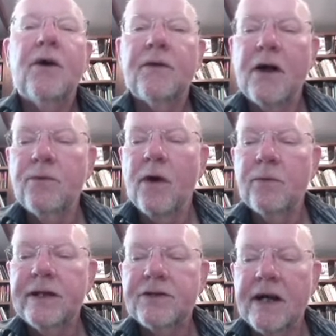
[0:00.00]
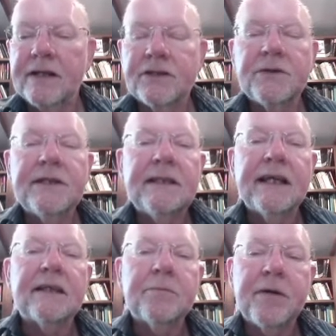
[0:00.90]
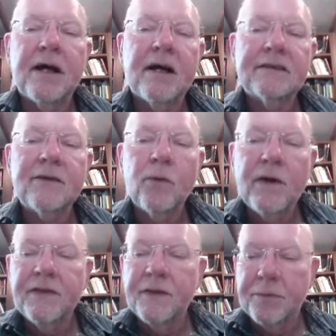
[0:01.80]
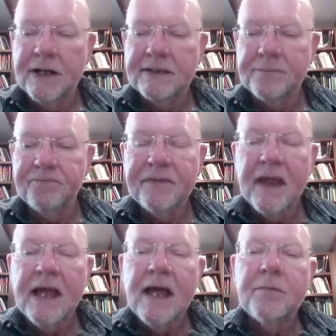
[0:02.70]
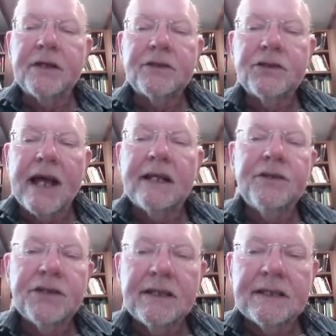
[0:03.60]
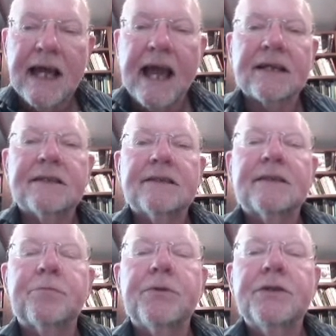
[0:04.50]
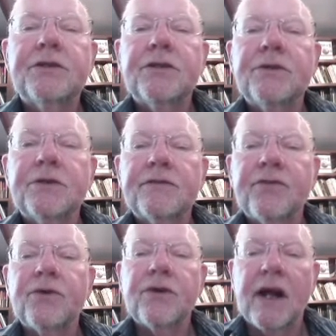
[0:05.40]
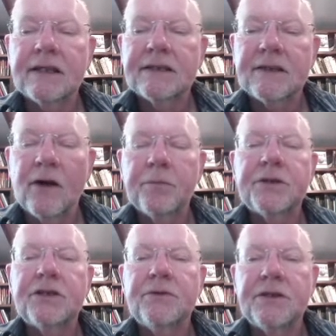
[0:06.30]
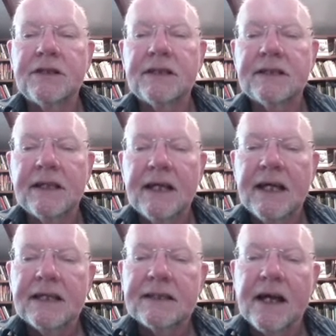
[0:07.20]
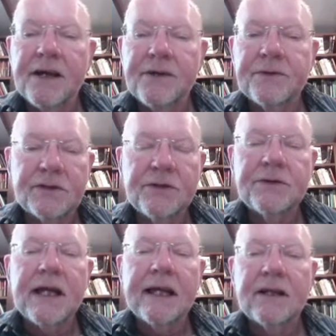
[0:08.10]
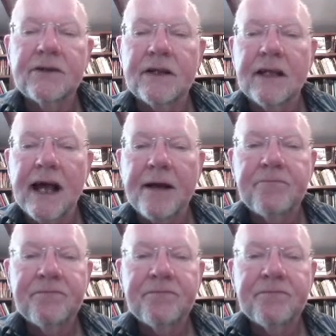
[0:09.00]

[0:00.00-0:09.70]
Although what we're trying to do is link the past with the present. But challenging texts produce for us opportunities. So do take a look at that.